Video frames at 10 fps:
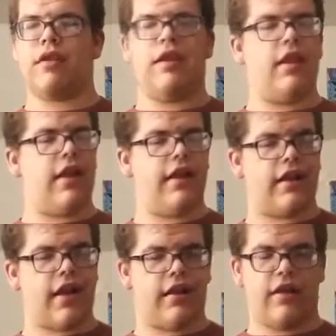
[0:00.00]

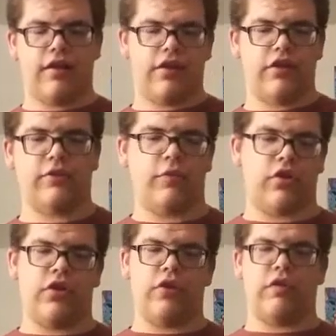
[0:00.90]
Like at in this
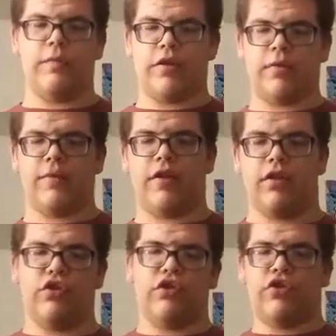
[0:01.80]
point, it would be
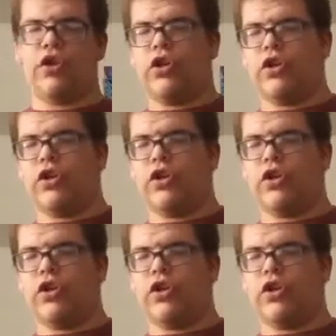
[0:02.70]
because